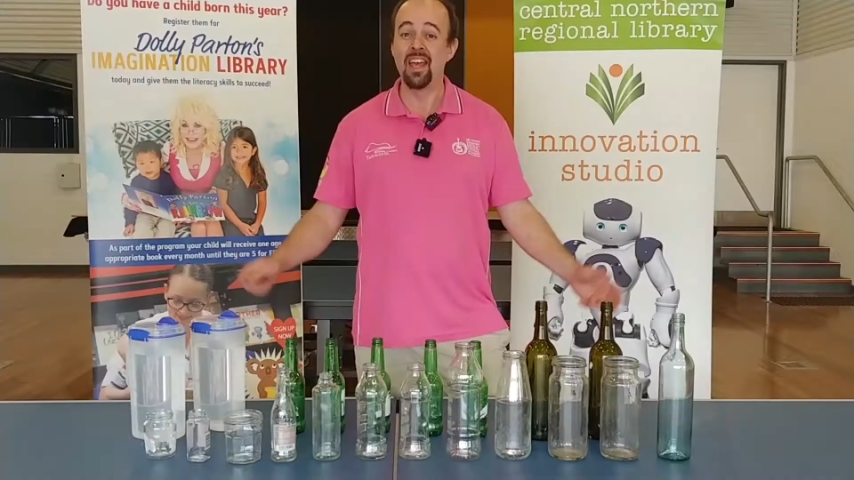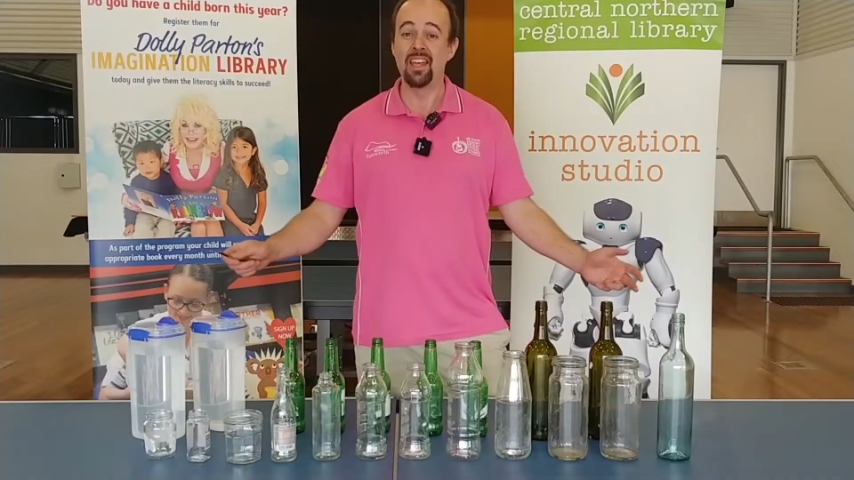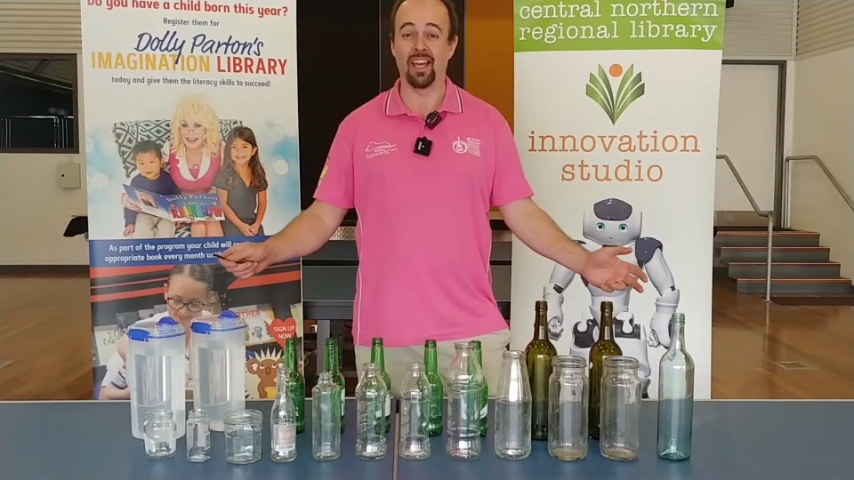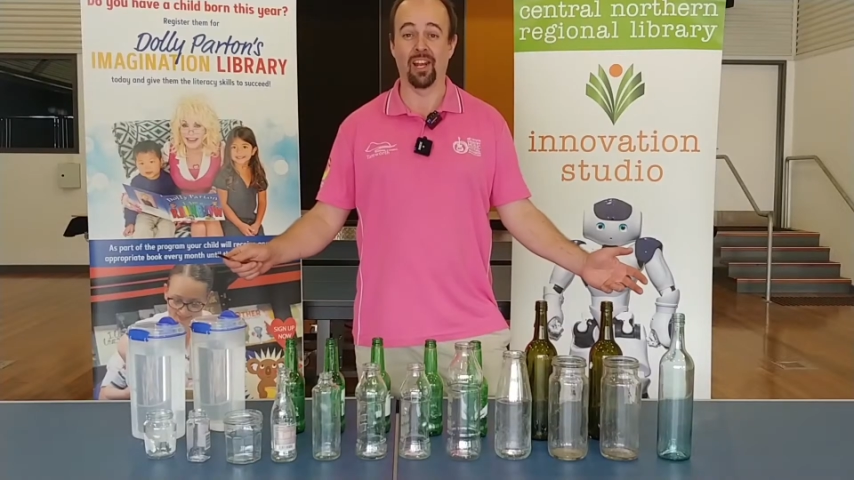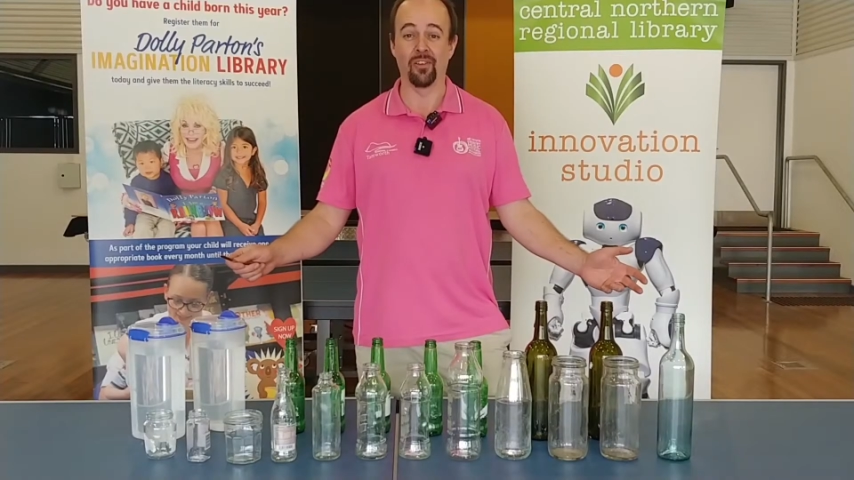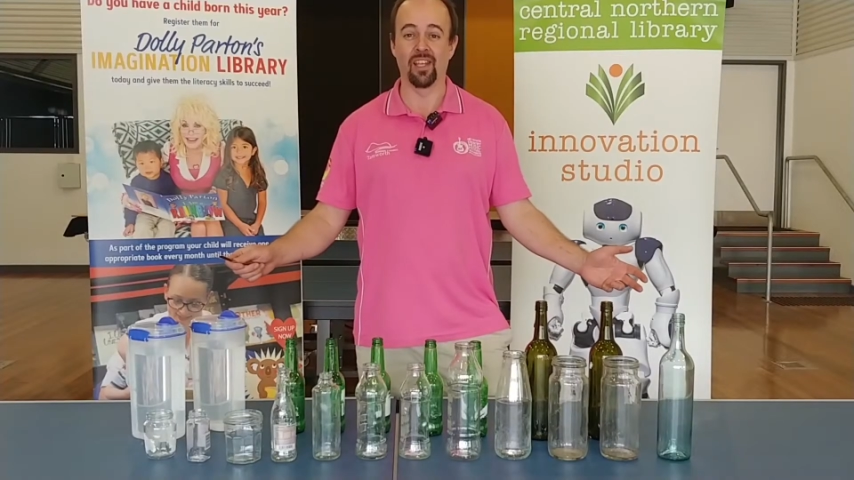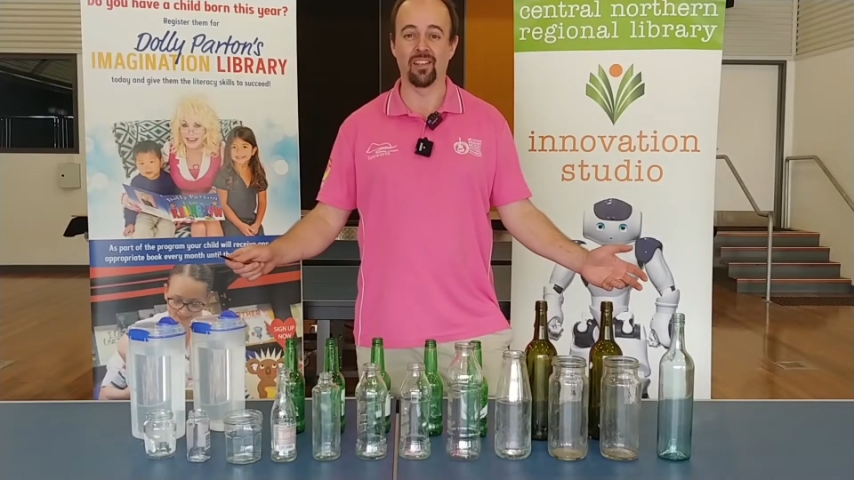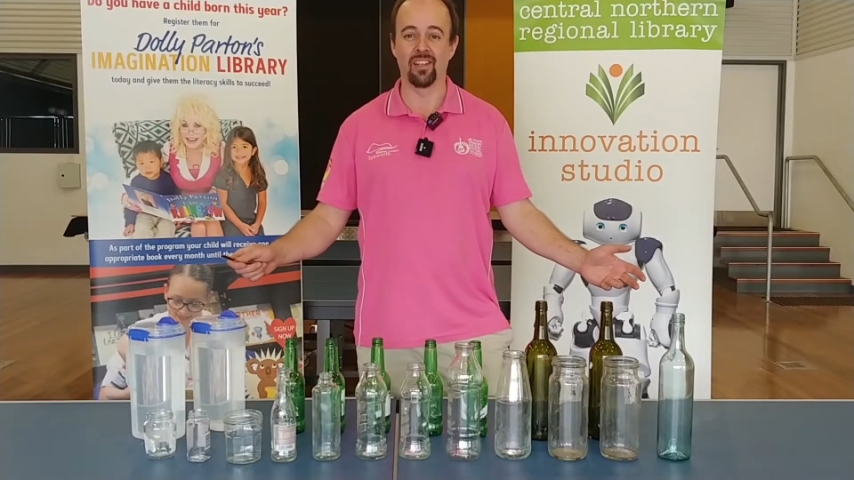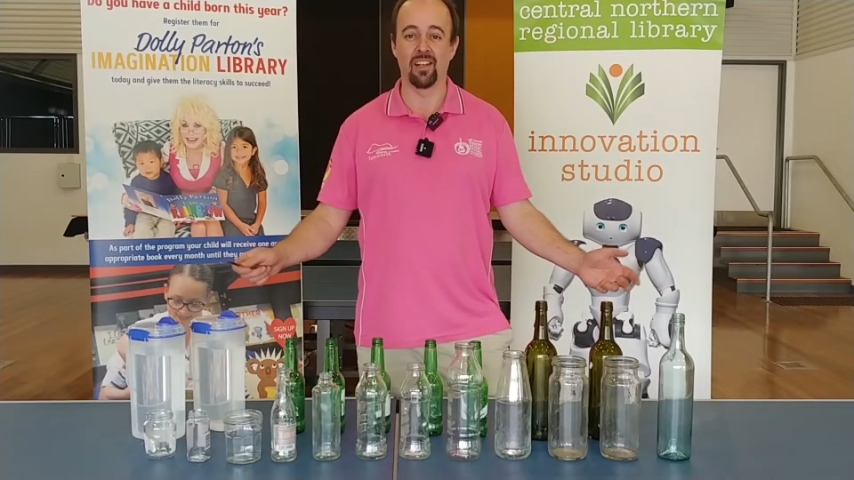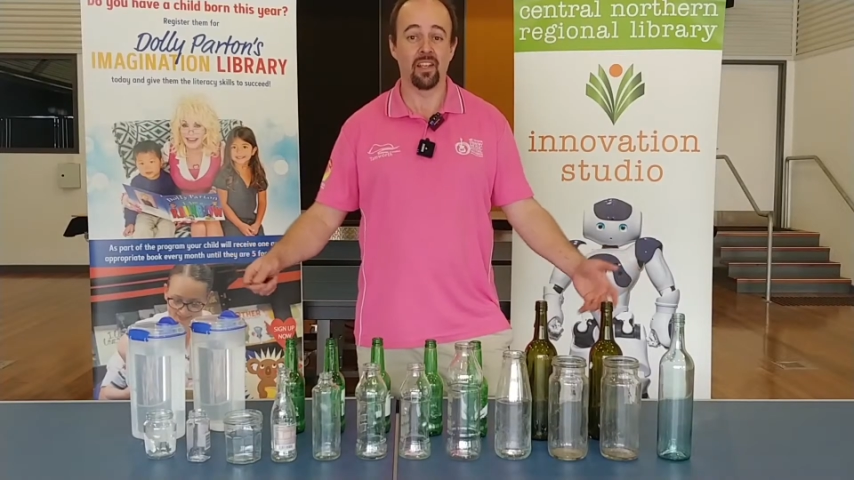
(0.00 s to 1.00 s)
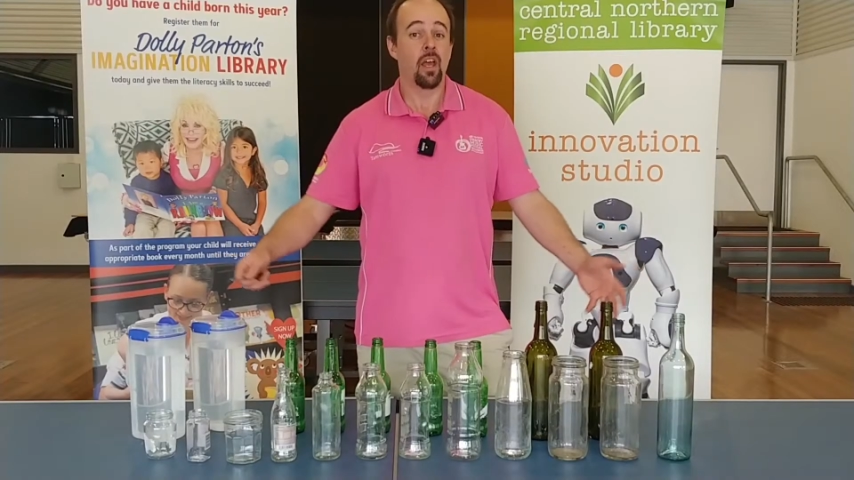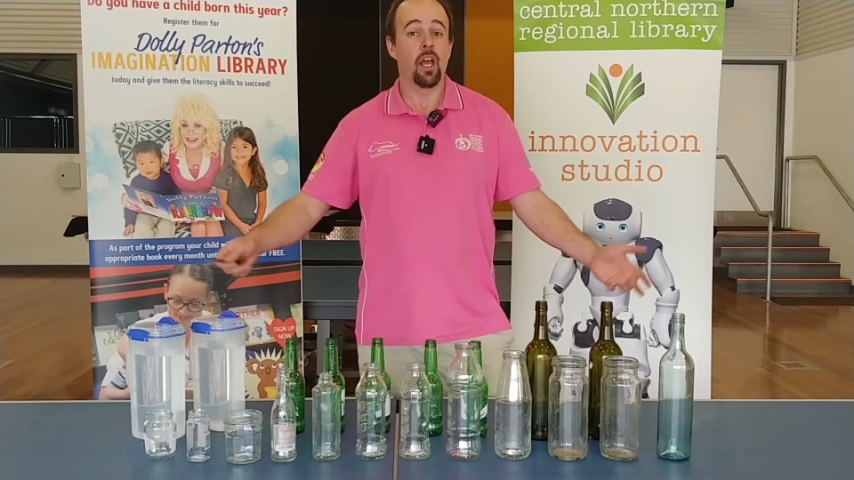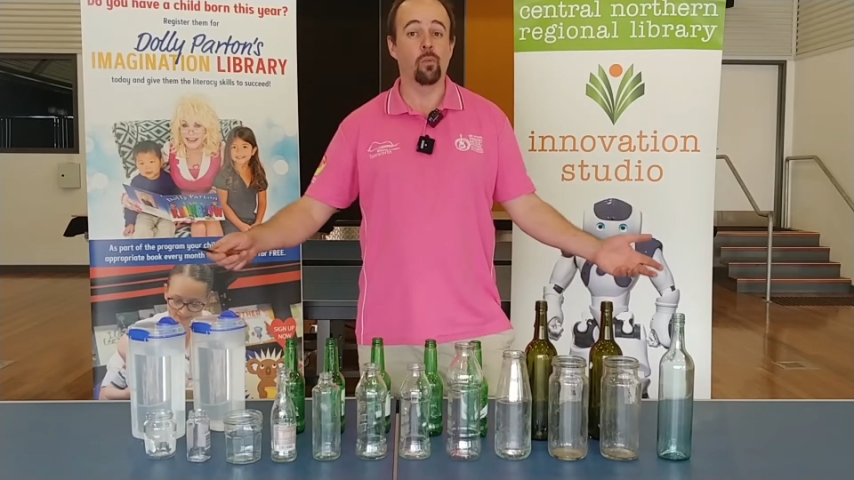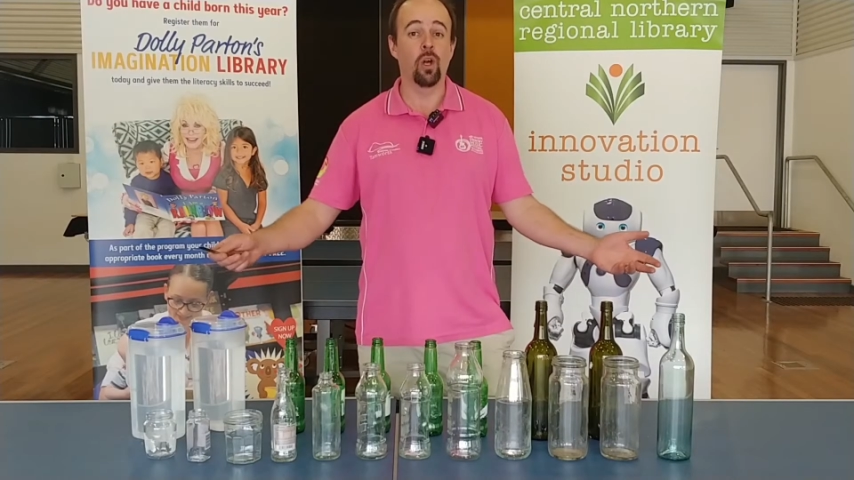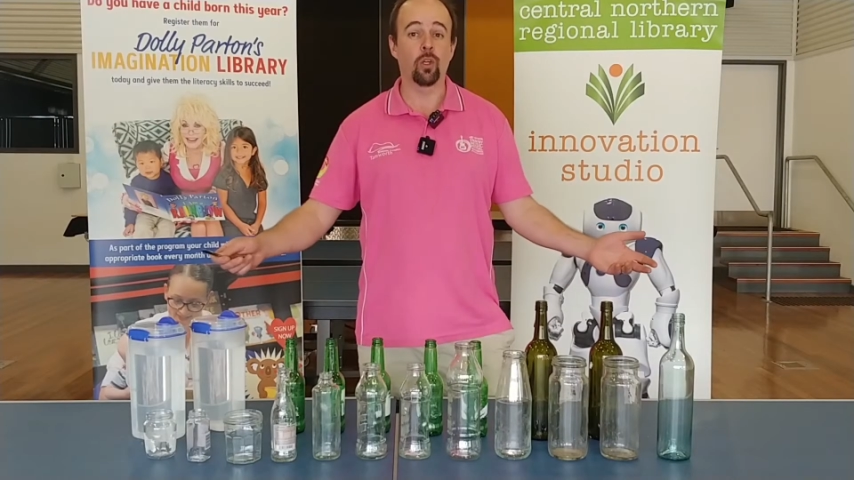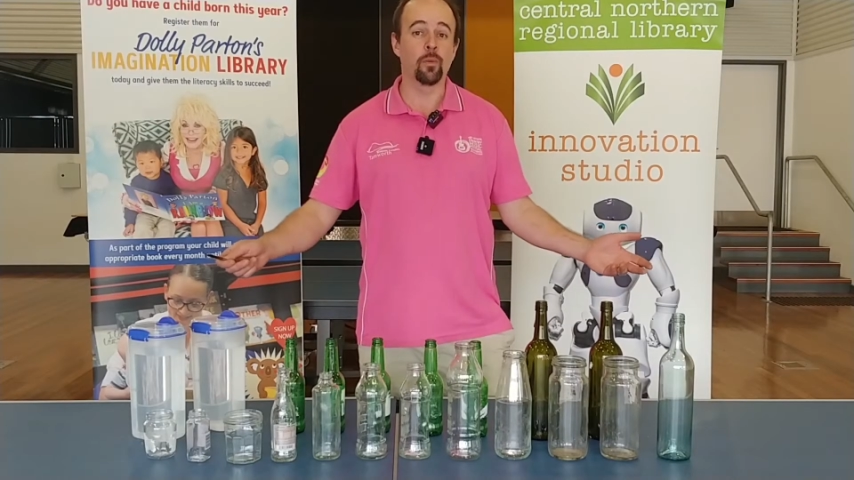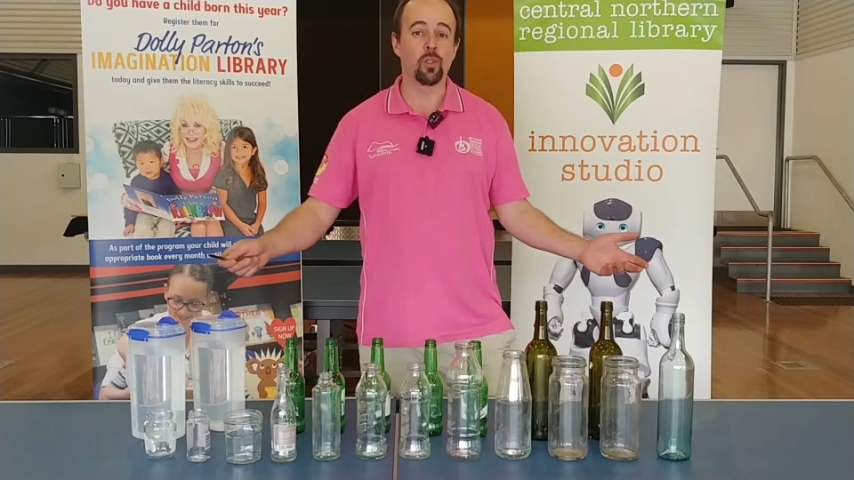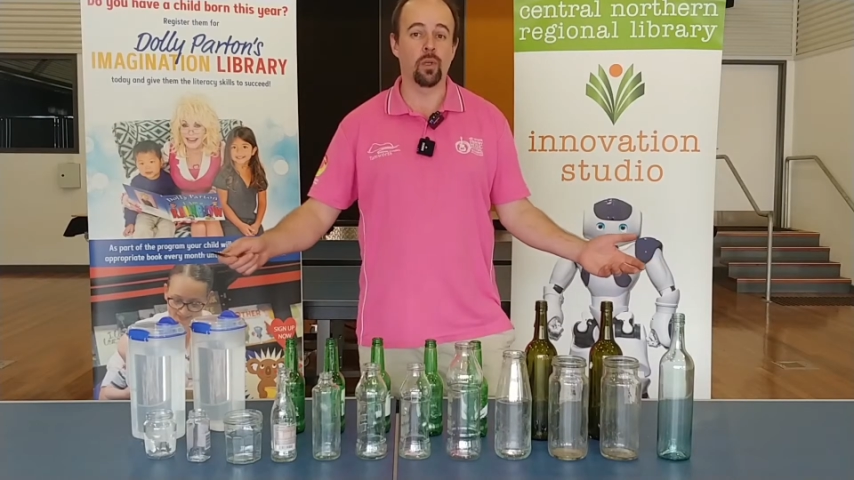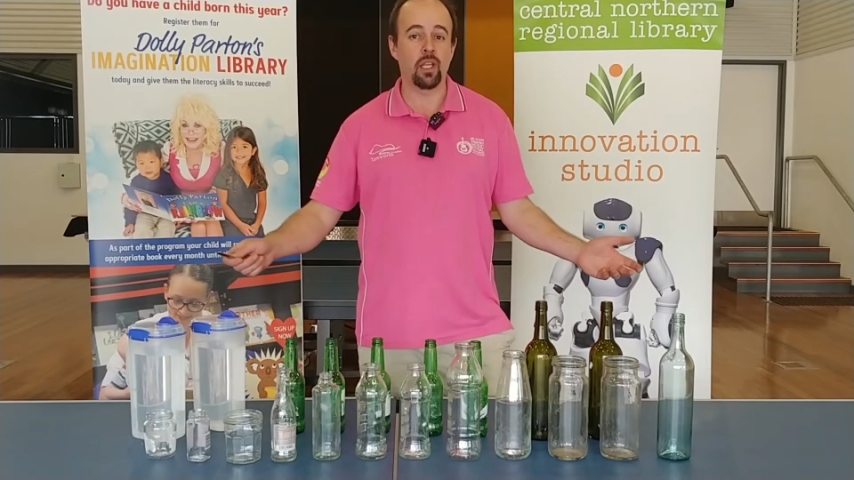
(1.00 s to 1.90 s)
Hello the Internet, and welcome to another